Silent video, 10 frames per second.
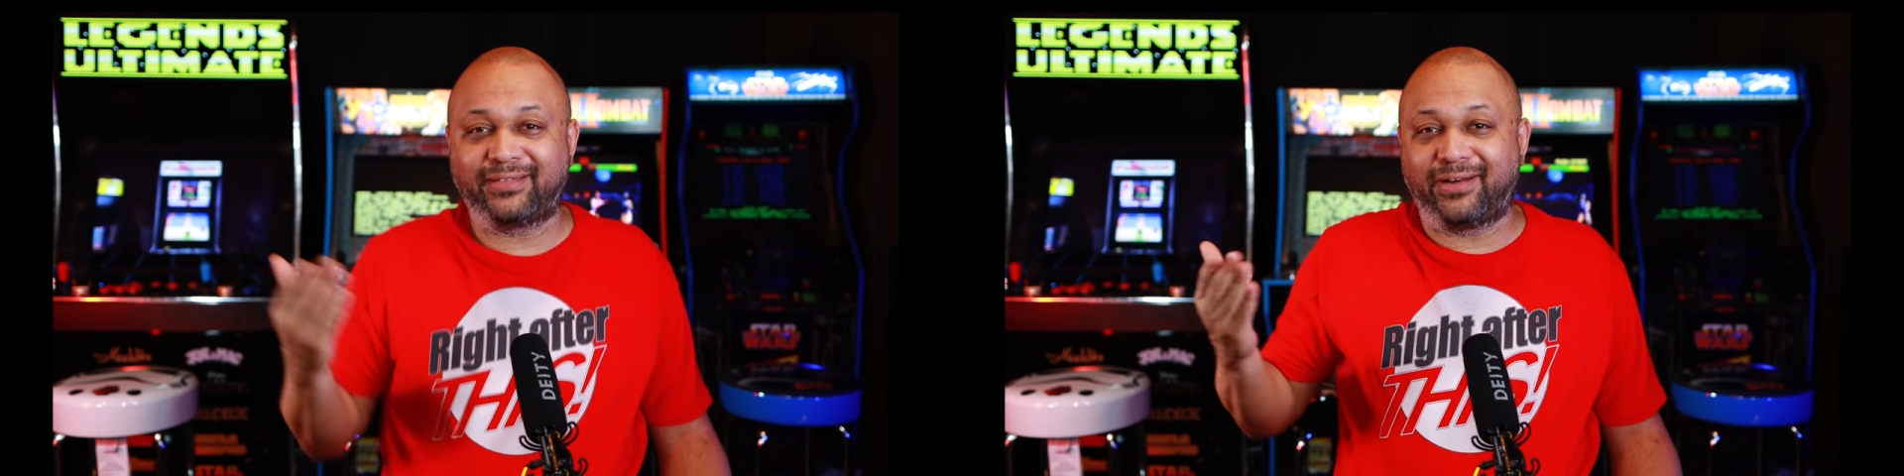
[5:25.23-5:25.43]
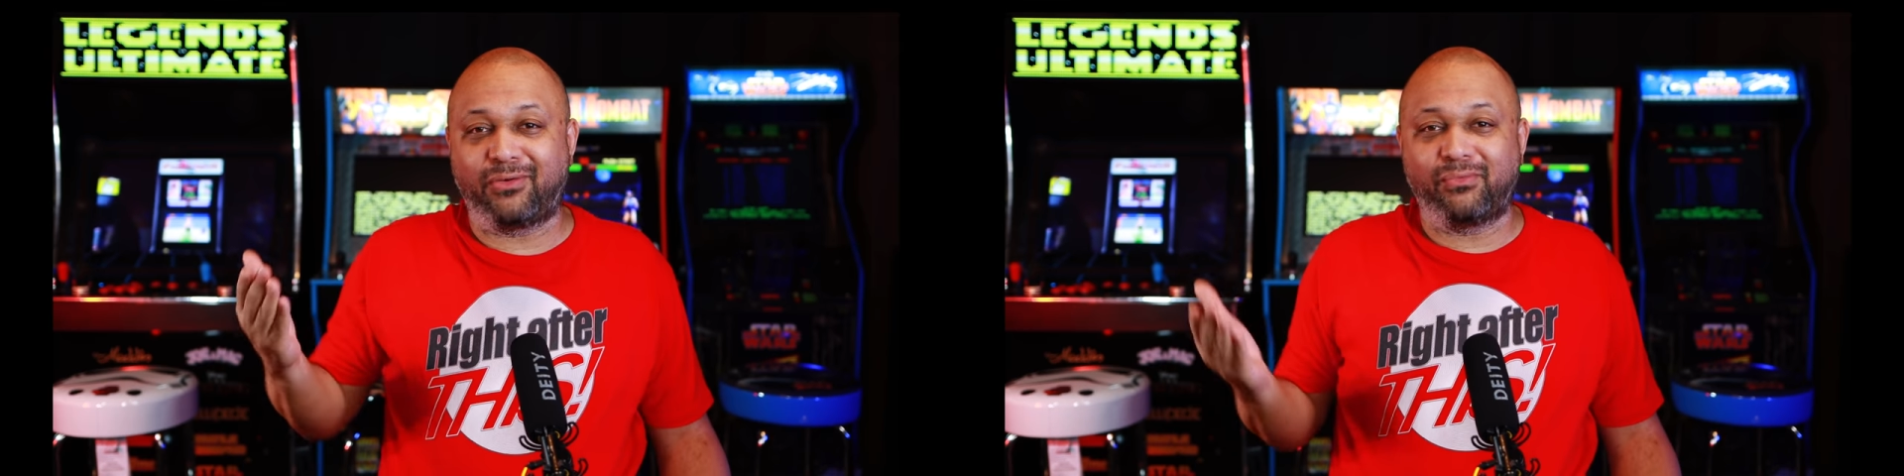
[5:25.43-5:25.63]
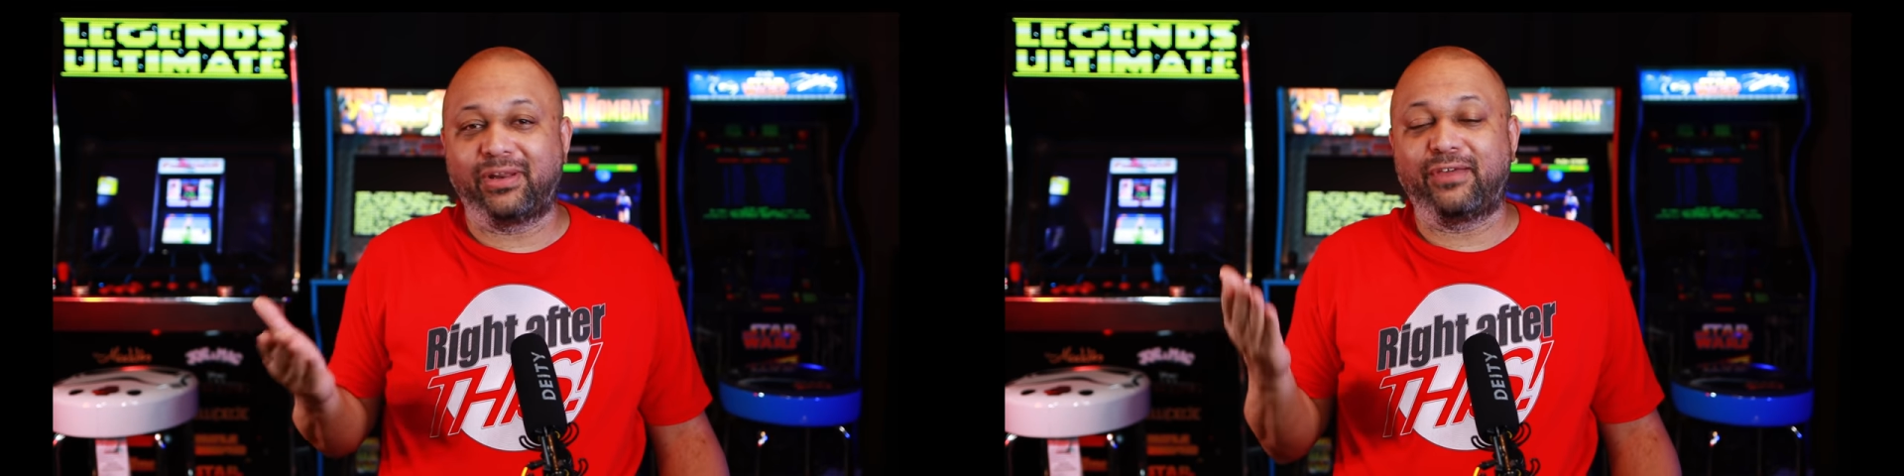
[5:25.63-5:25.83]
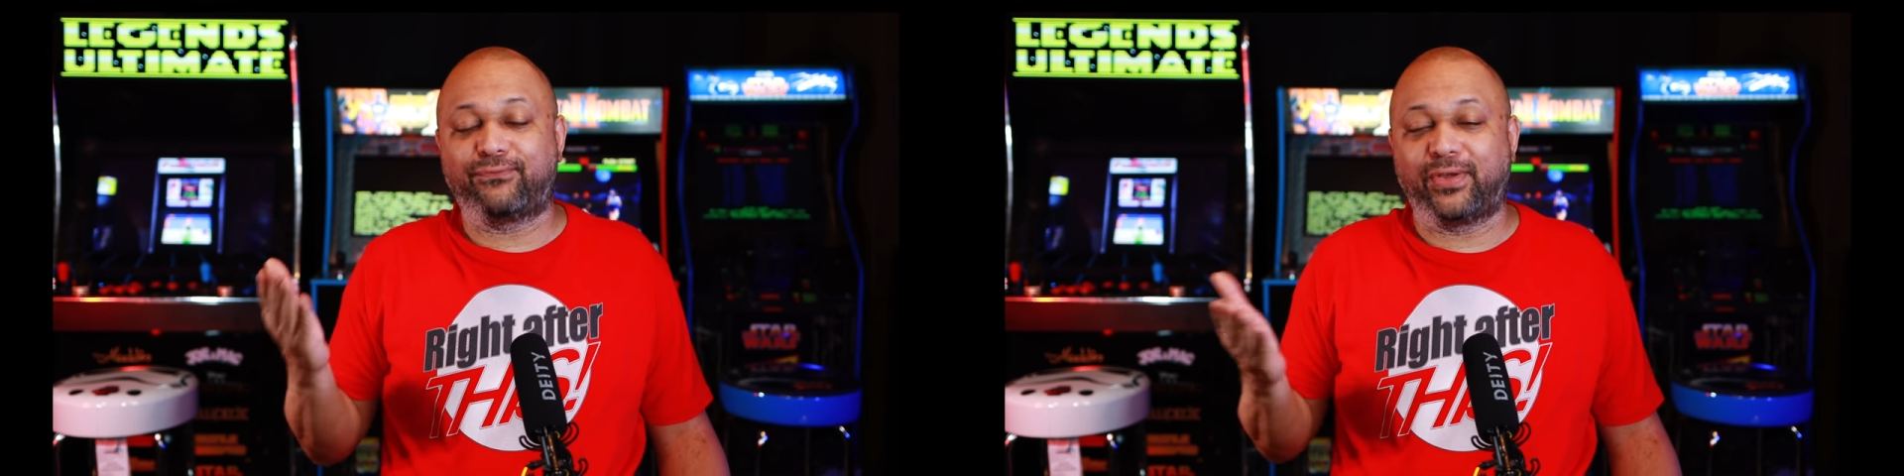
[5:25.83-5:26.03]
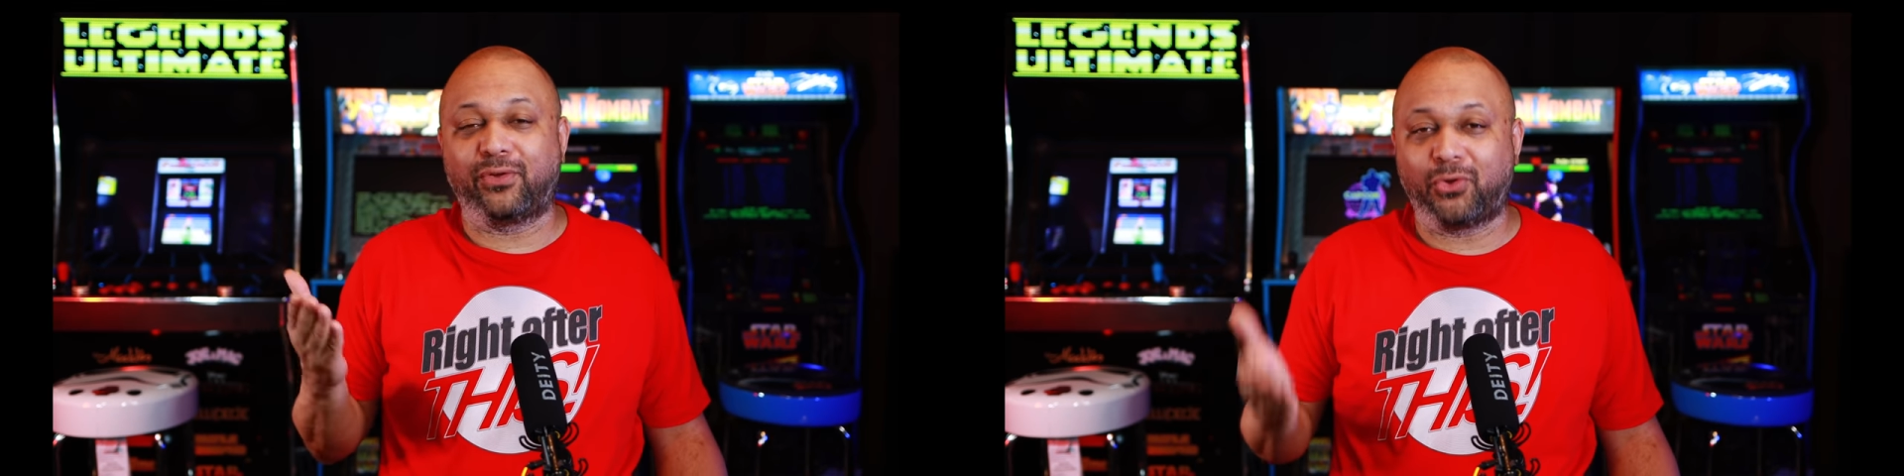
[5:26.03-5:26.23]
they don't really
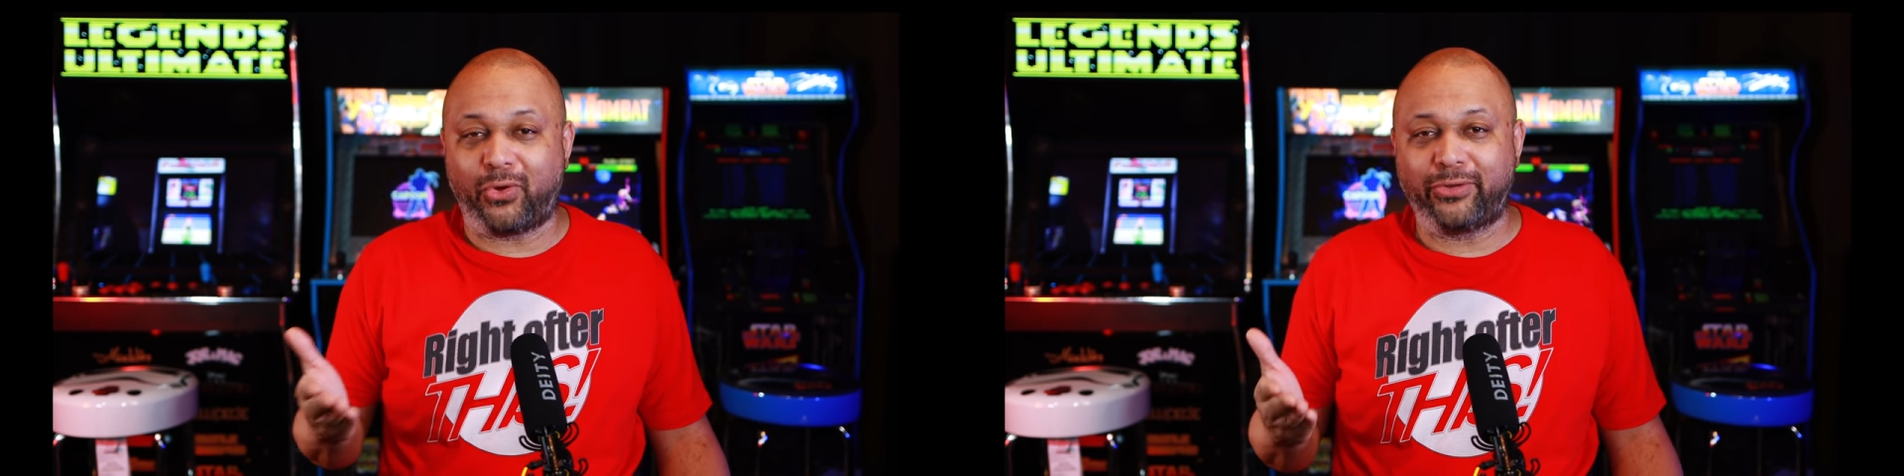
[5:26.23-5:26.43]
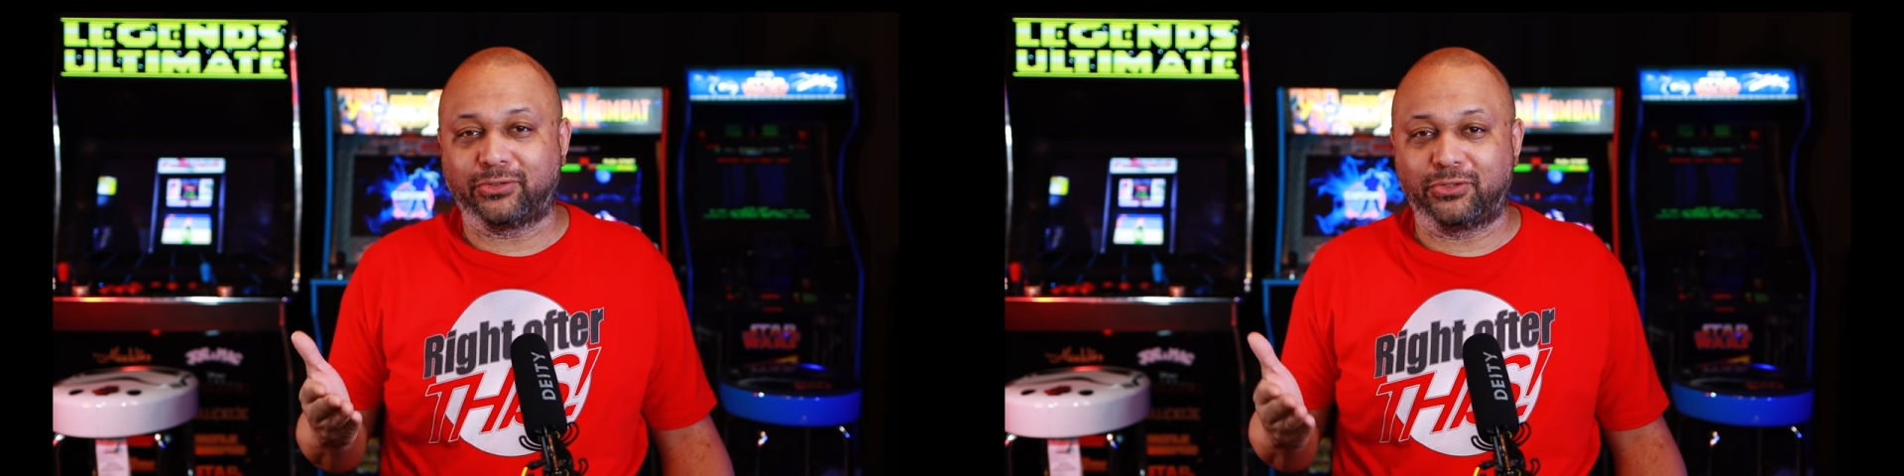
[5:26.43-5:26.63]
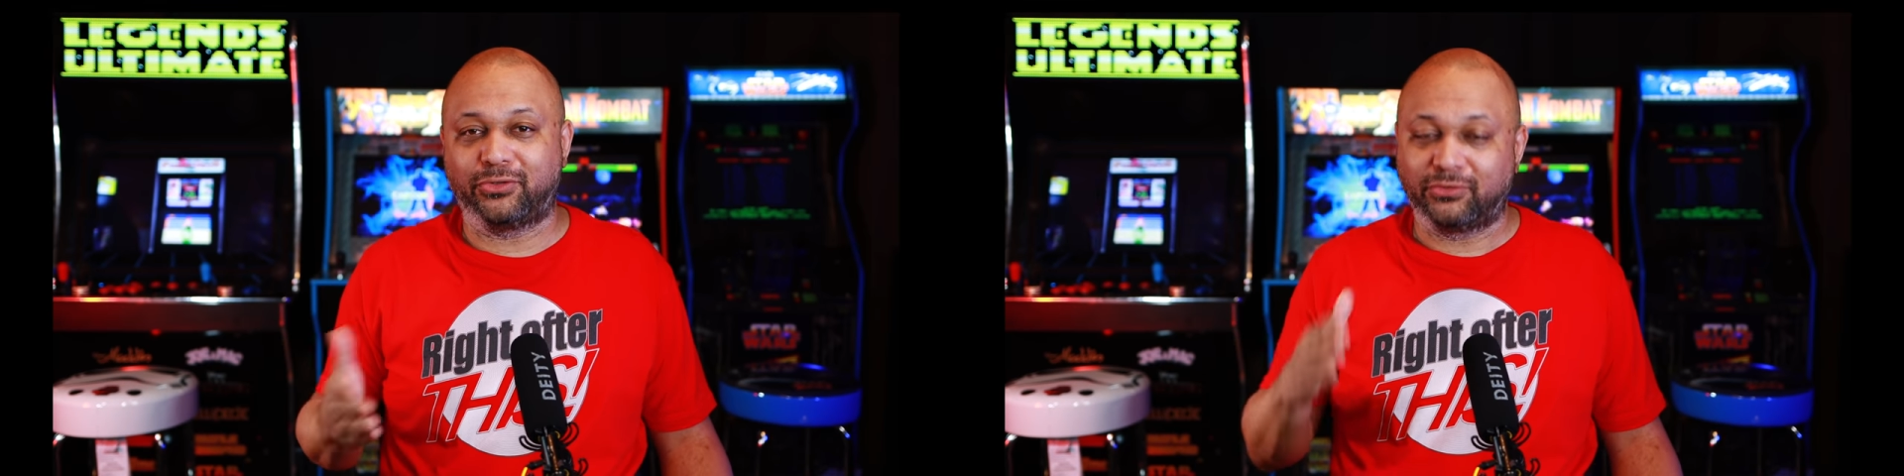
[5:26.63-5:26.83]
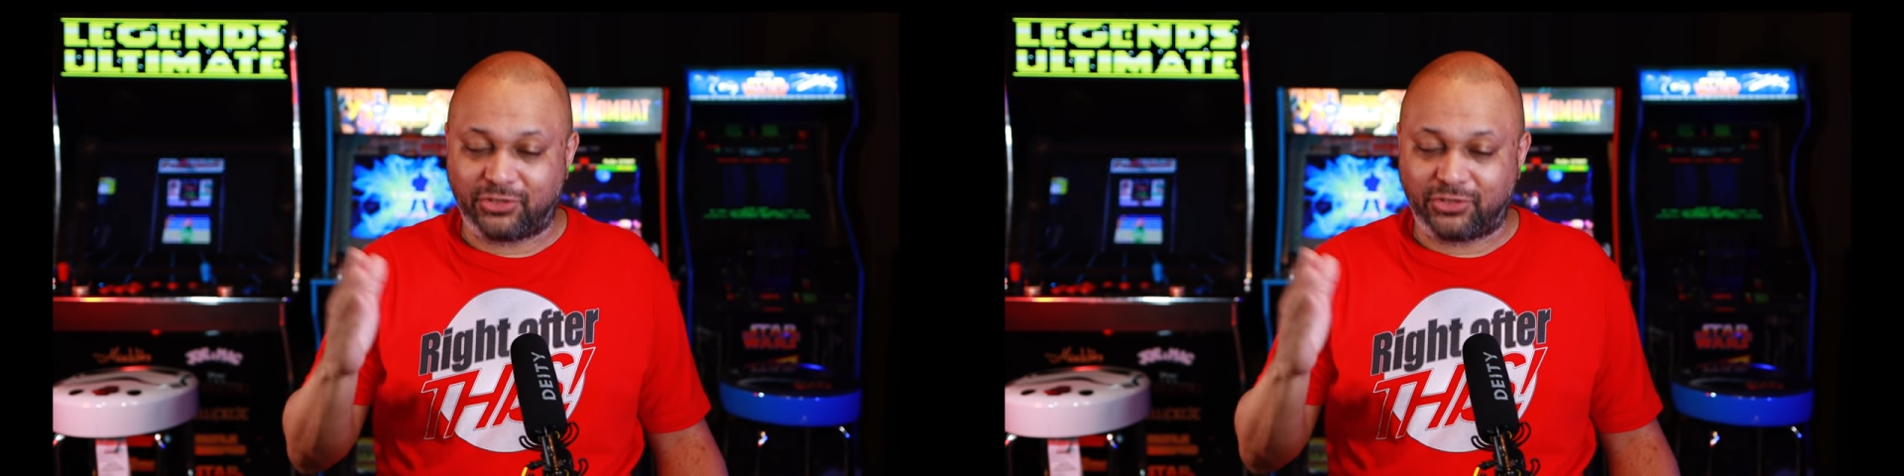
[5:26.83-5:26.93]
feel loyal to you,